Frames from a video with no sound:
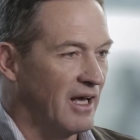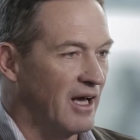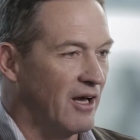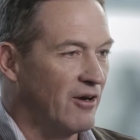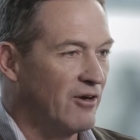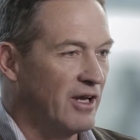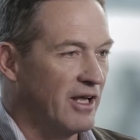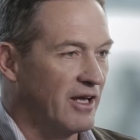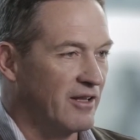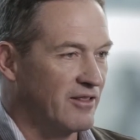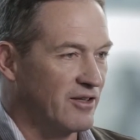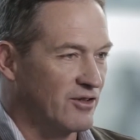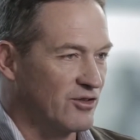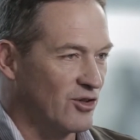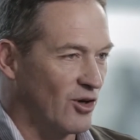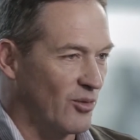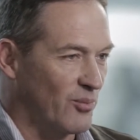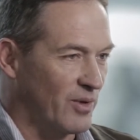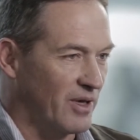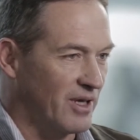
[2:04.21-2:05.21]
only at the
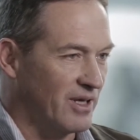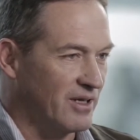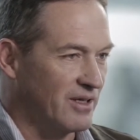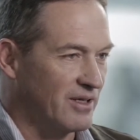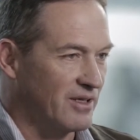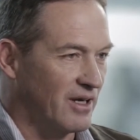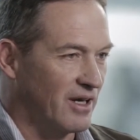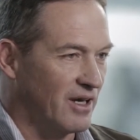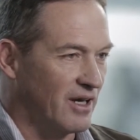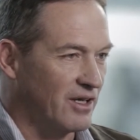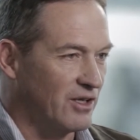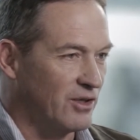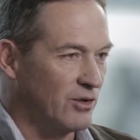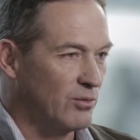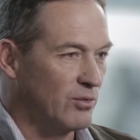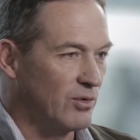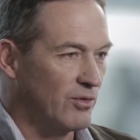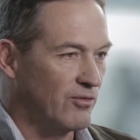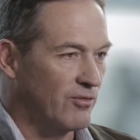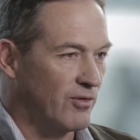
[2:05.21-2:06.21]
top end,
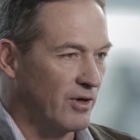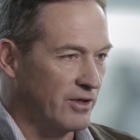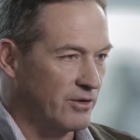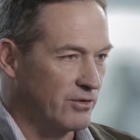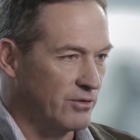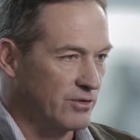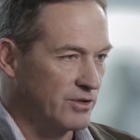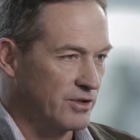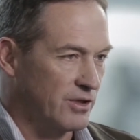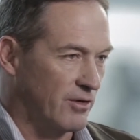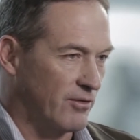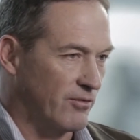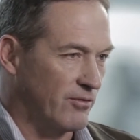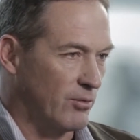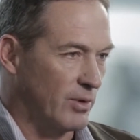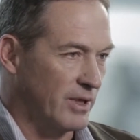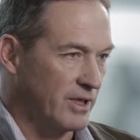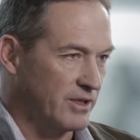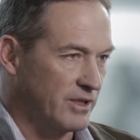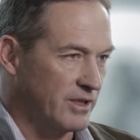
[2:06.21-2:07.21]
you will find
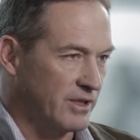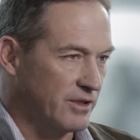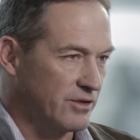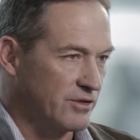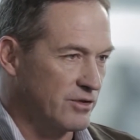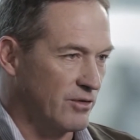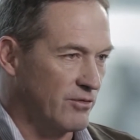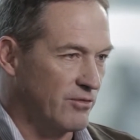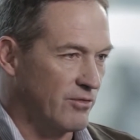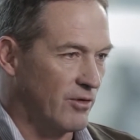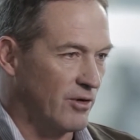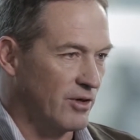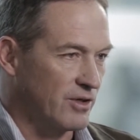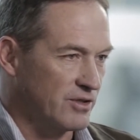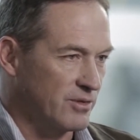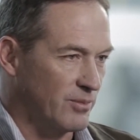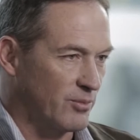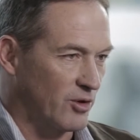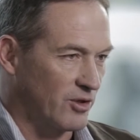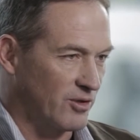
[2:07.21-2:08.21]
yourself wanting insofar
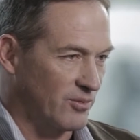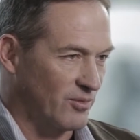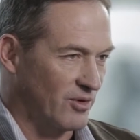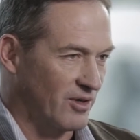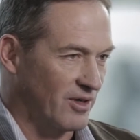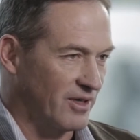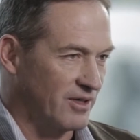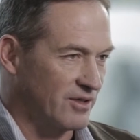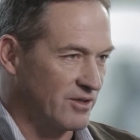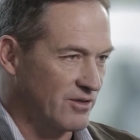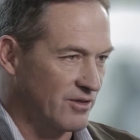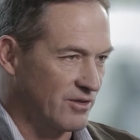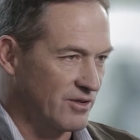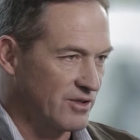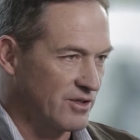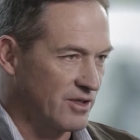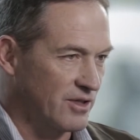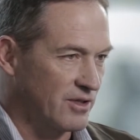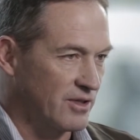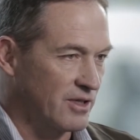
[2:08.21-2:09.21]
as the bottom line is
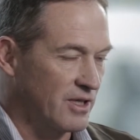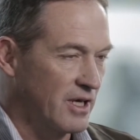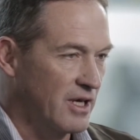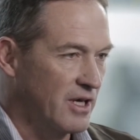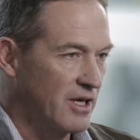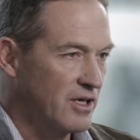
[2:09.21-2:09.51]
concerned.